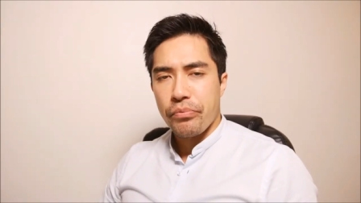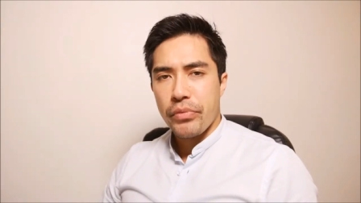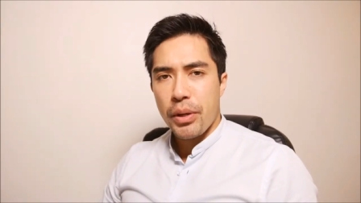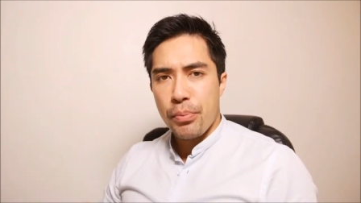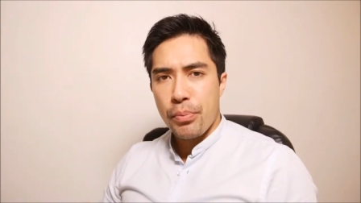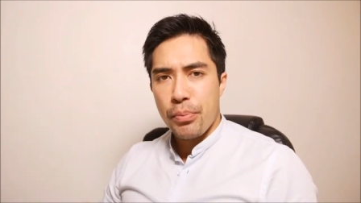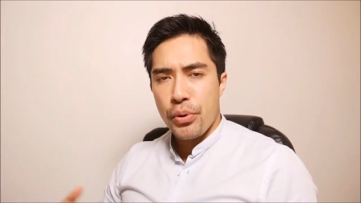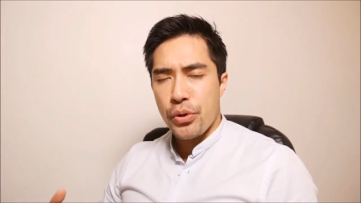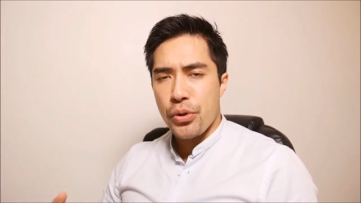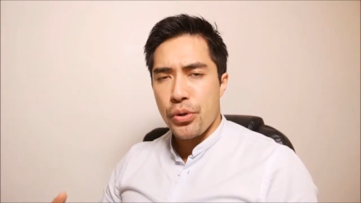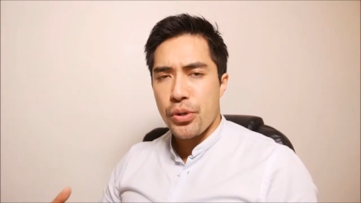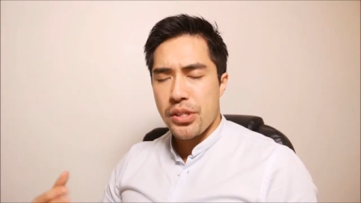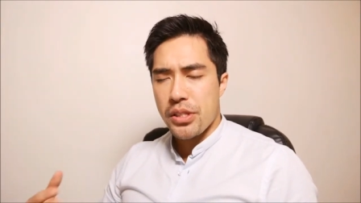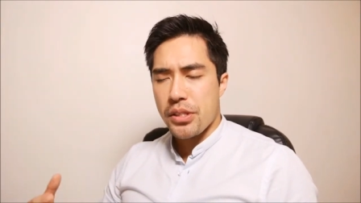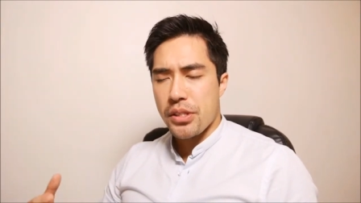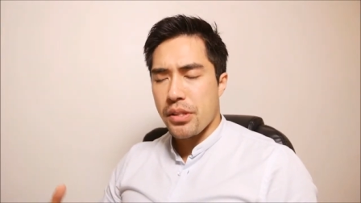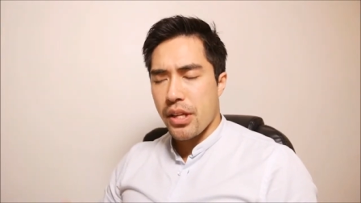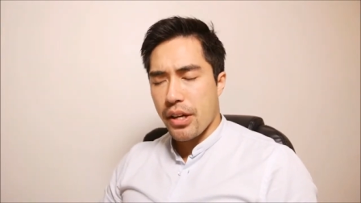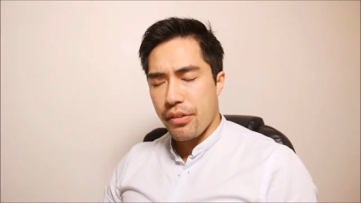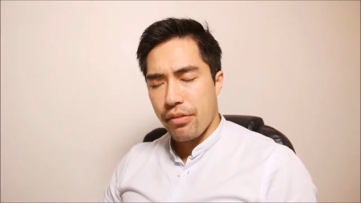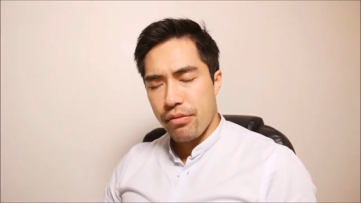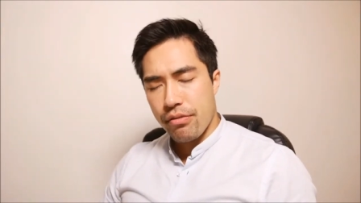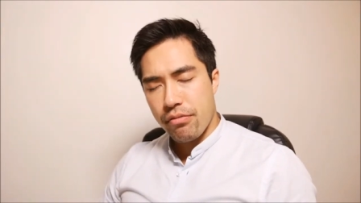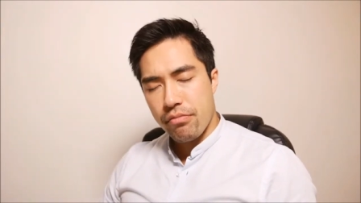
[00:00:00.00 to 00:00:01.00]
produce
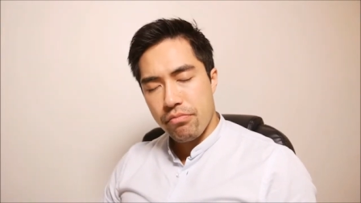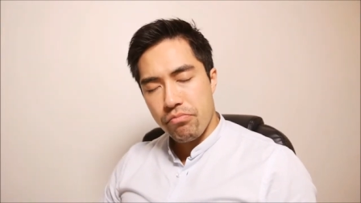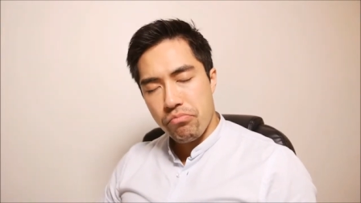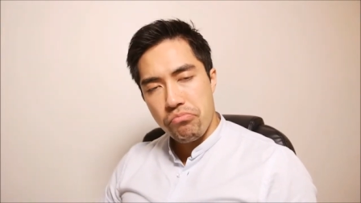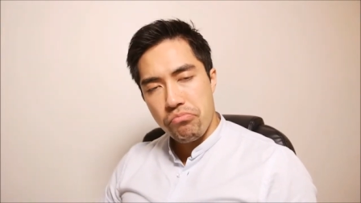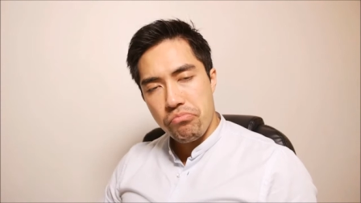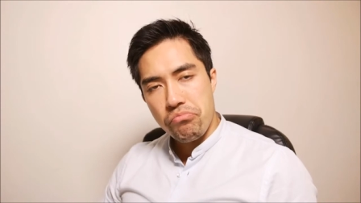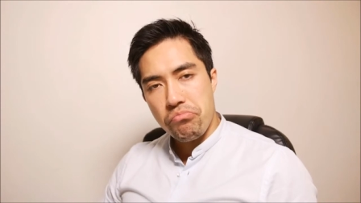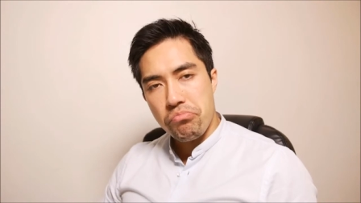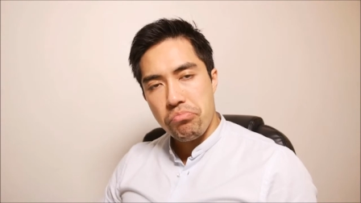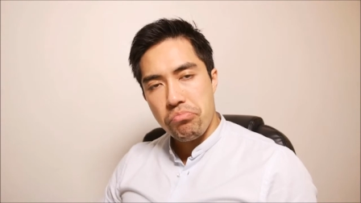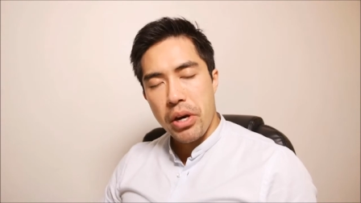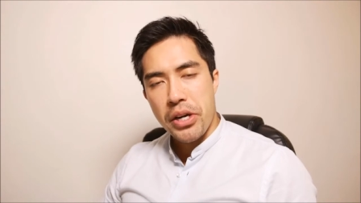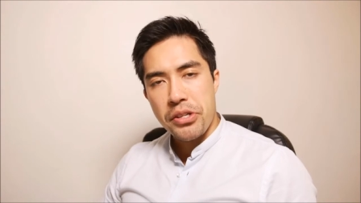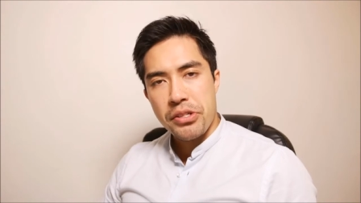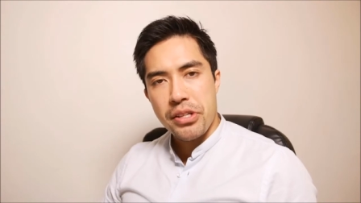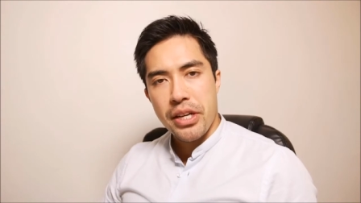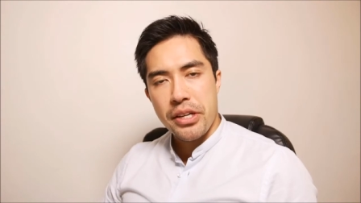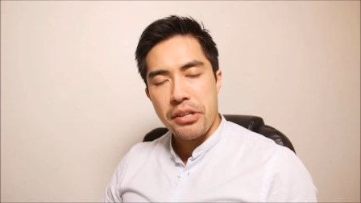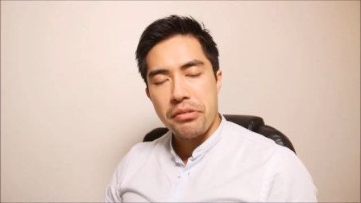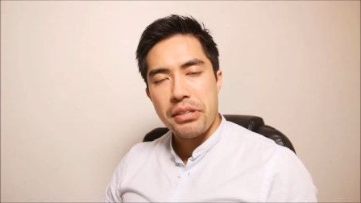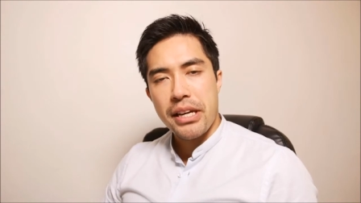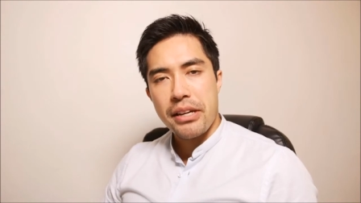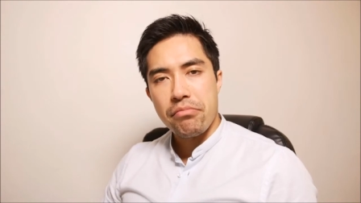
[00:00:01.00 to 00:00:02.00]
enough
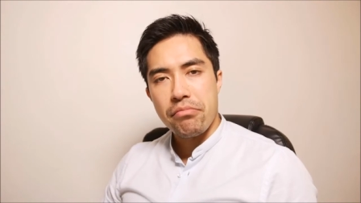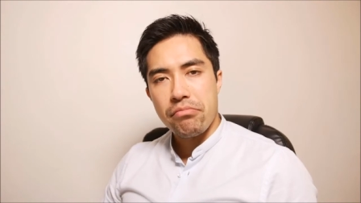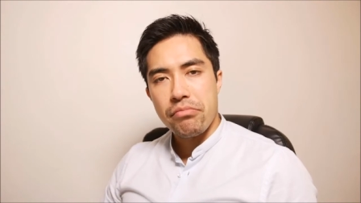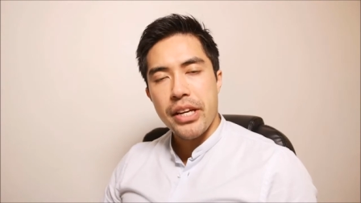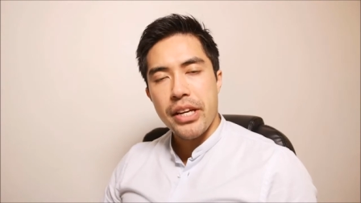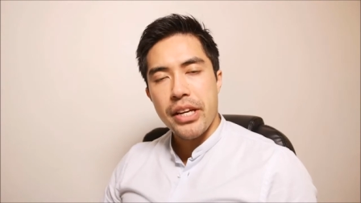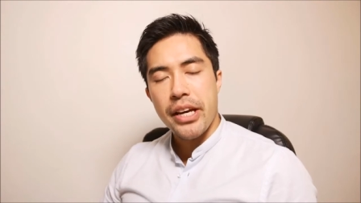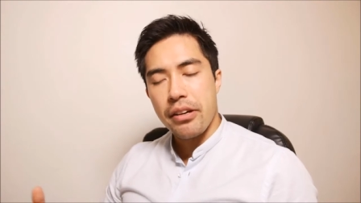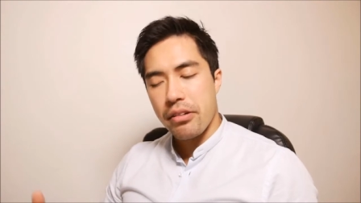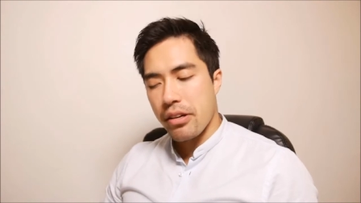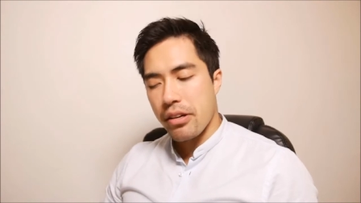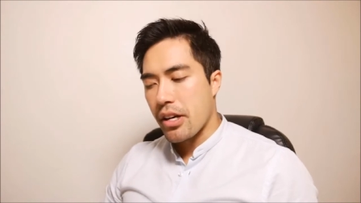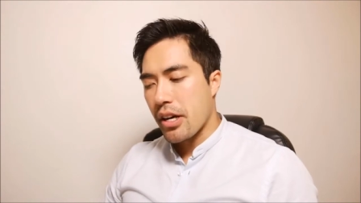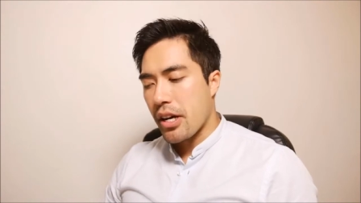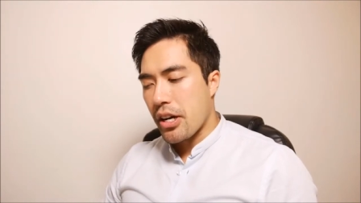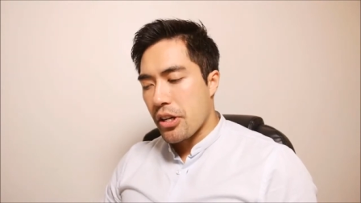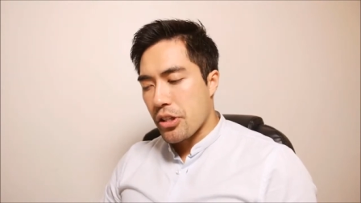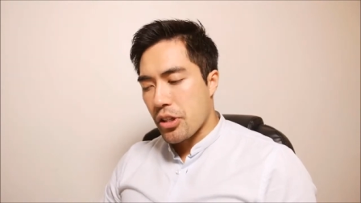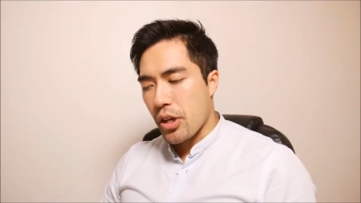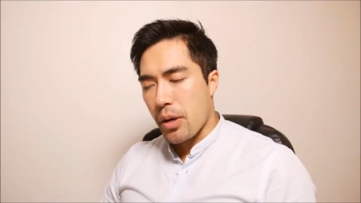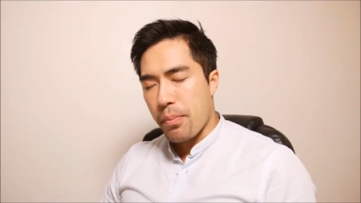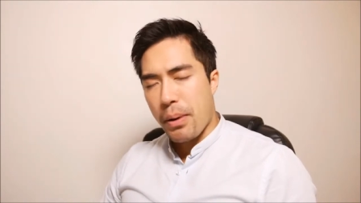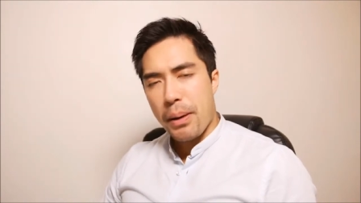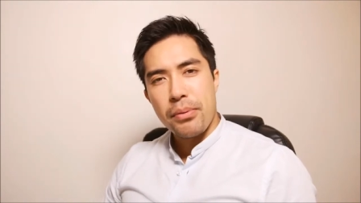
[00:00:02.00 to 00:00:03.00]
myostatin that yeah
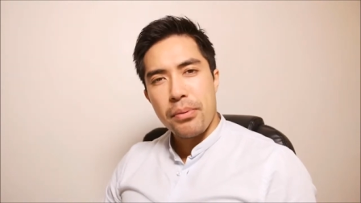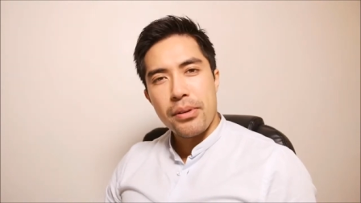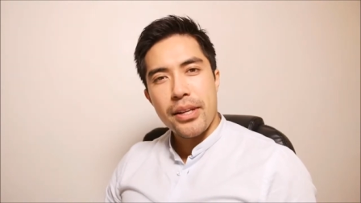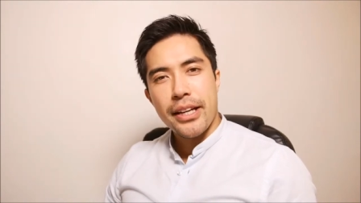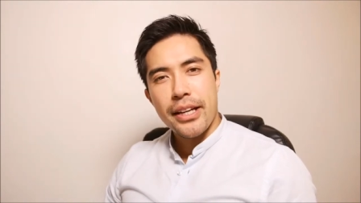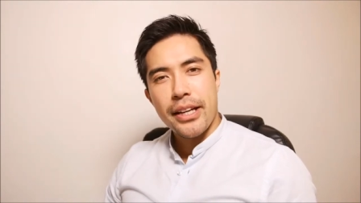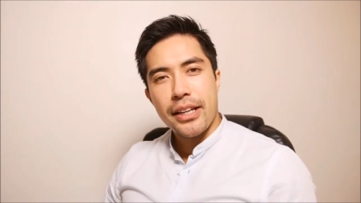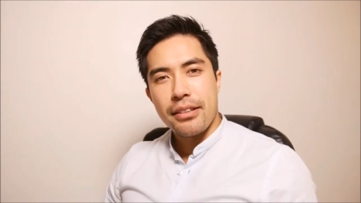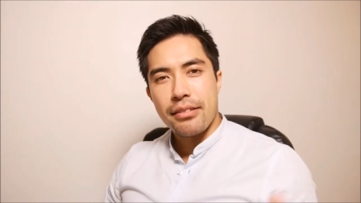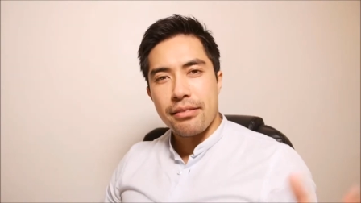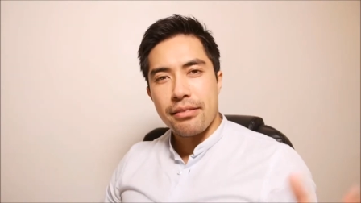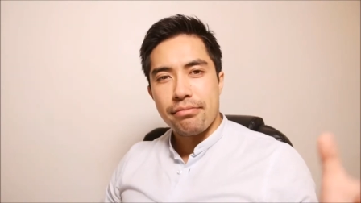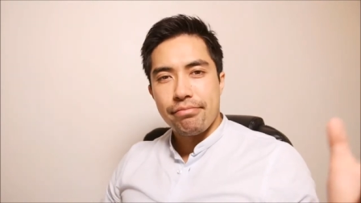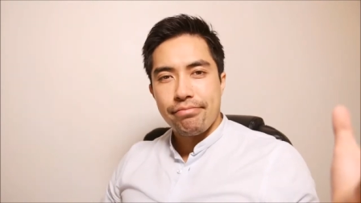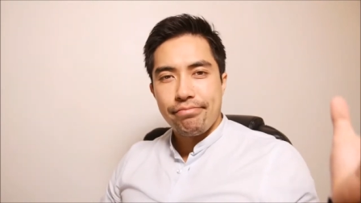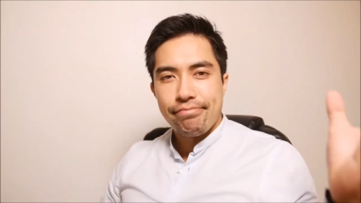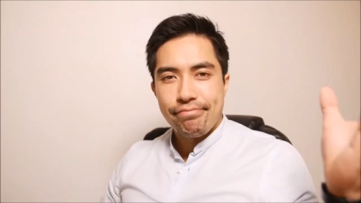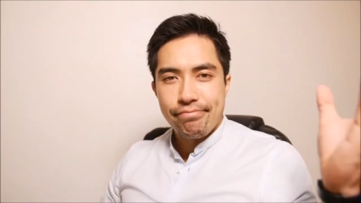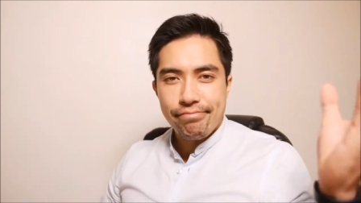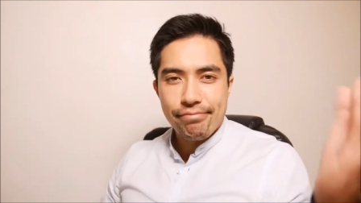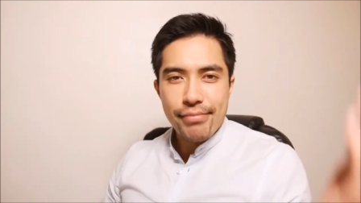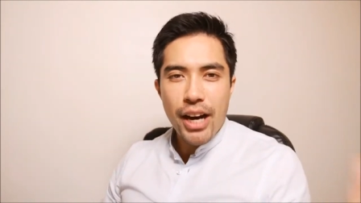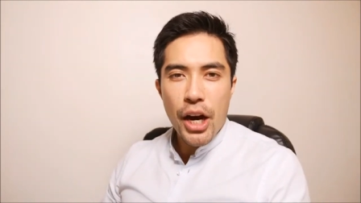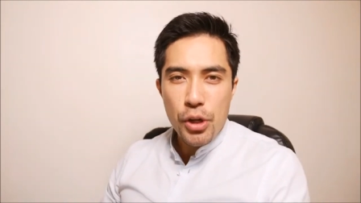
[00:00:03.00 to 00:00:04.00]
so people like
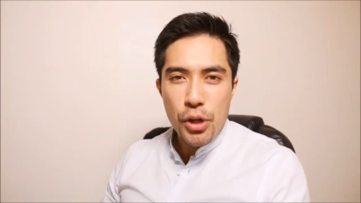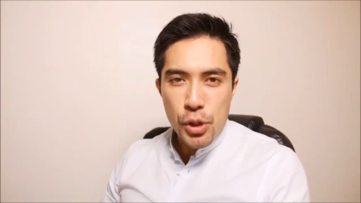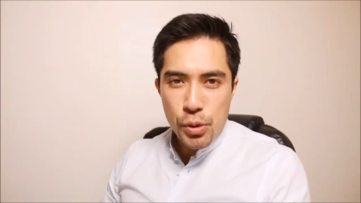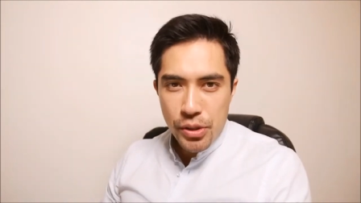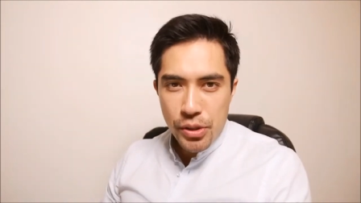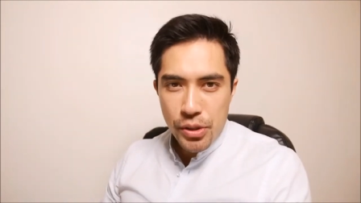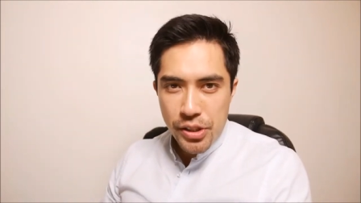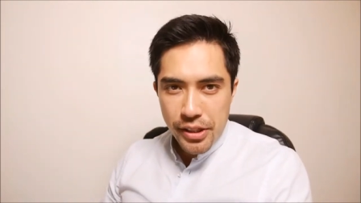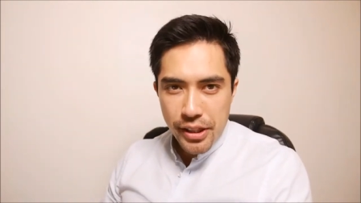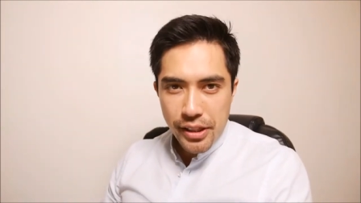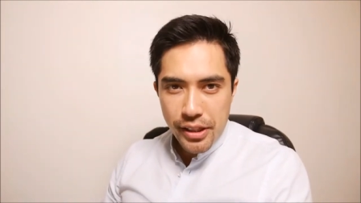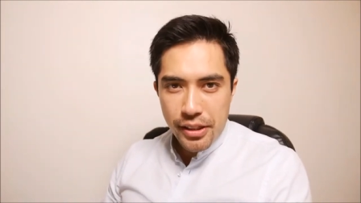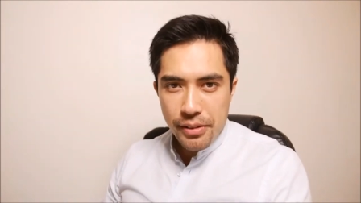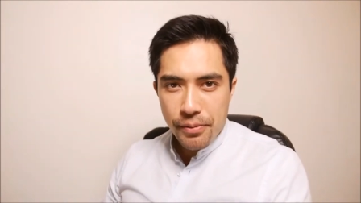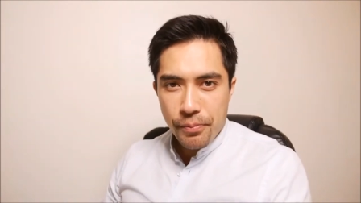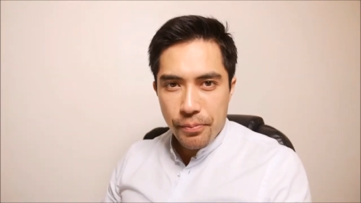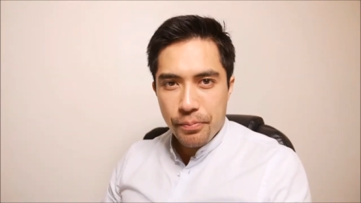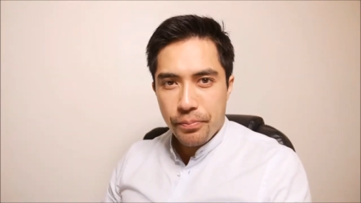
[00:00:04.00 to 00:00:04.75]
Arnold Schwarzenegger,